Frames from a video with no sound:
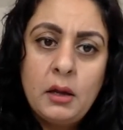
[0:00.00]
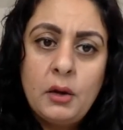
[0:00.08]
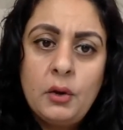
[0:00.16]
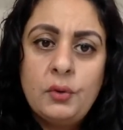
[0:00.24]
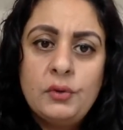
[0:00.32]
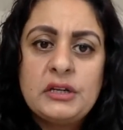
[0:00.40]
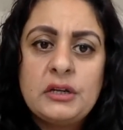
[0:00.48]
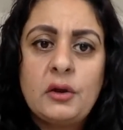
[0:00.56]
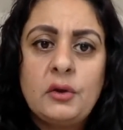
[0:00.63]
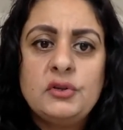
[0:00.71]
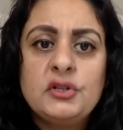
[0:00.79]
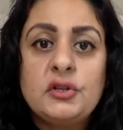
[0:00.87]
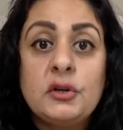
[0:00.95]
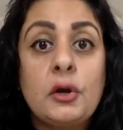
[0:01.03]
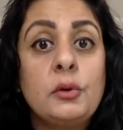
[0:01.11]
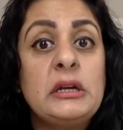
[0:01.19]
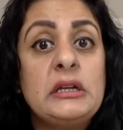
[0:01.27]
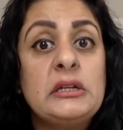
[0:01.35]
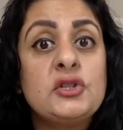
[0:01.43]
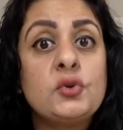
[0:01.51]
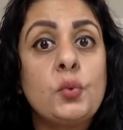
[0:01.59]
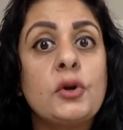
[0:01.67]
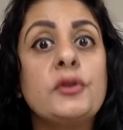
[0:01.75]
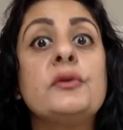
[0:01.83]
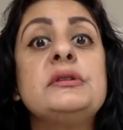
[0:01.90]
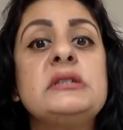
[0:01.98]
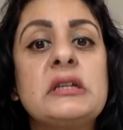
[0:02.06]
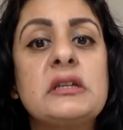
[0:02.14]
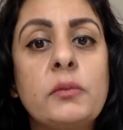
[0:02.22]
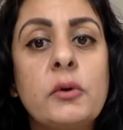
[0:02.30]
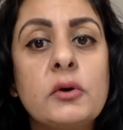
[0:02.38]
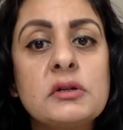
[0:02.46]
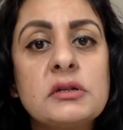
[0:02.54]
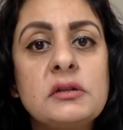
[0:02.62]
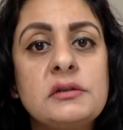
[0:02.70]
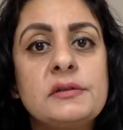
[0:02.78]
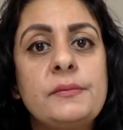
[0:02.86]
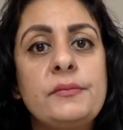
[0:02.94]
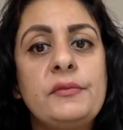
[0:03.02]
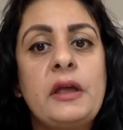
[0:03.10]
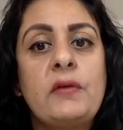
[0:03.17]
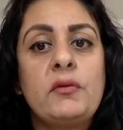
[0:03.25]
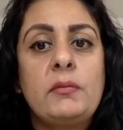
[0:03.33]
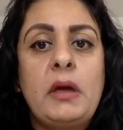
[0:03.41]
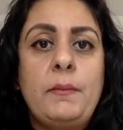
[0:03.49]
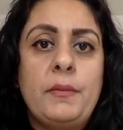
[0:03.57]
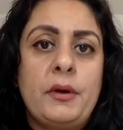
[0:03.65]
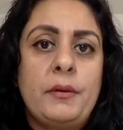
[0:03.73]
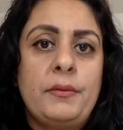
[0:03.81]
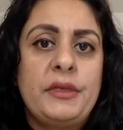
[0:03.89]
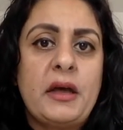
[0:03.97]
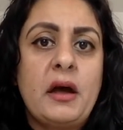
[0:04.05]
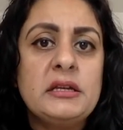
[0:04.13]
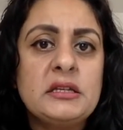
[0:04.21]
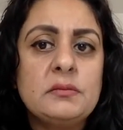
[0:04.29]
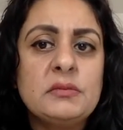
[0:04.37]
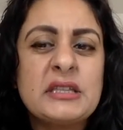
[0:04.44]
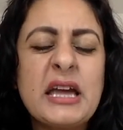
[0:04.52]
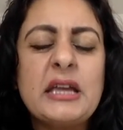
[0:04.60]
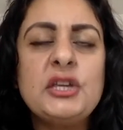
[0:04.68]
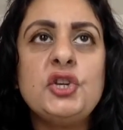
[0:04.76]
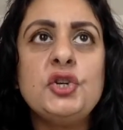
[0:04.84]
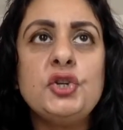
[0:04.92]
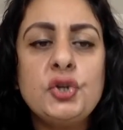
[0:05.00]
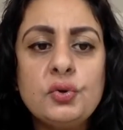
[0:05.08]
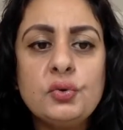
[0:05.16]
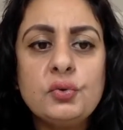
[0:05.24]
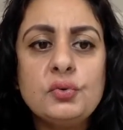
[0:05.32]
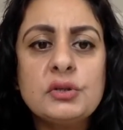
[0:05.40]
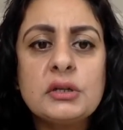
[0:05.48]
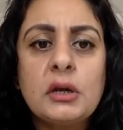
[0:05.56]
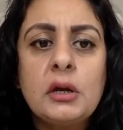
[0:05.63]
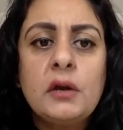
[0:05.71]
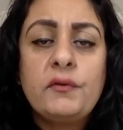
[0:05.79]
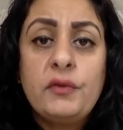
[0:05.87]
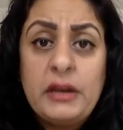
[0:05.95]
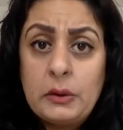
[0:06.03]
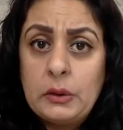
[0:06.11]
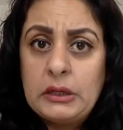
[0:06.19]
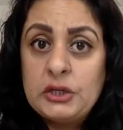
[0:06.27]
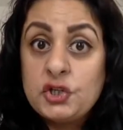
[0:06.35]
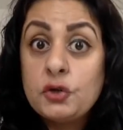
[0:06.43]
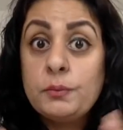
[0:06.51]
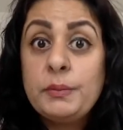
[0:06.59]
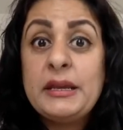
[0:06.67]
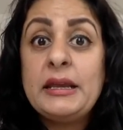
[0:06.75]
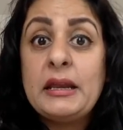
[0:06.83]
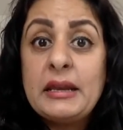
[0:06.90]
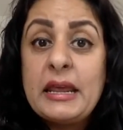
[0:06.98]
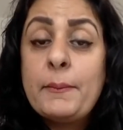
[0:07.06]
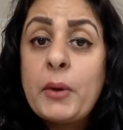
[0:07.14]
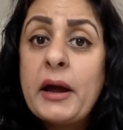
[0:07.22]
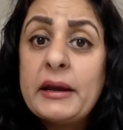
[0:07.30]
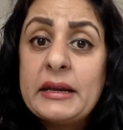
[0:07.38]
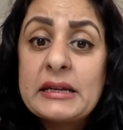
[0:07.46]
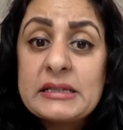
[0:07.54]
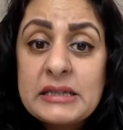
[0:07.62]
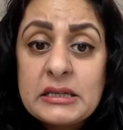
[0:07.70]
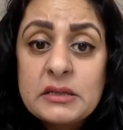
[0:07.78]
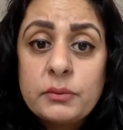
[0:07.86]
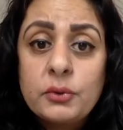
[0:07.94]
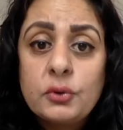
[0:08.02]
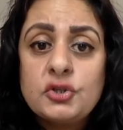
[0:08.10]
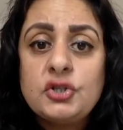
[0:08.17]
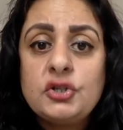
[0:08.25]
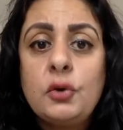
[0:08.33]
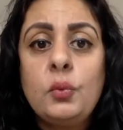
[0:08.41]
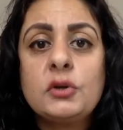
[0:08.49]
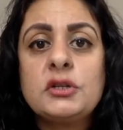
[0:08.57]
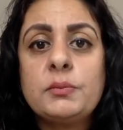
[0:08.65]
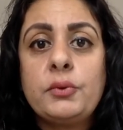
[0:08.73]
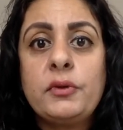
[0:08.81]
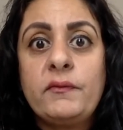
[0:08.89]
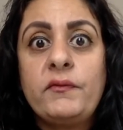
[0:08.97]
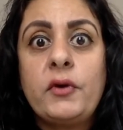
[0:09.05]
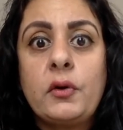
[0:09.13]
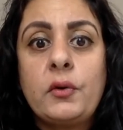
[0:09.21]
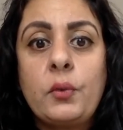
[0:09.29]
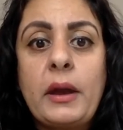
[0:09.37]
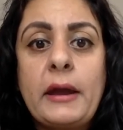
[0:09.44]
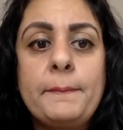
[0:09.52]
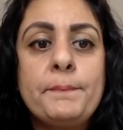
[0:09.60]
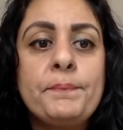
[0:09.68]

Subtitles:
or is it going to go into one of those 6 boxes. Now remember, the items that you use frequently should be nearby and accessible because you don't want to put them far away.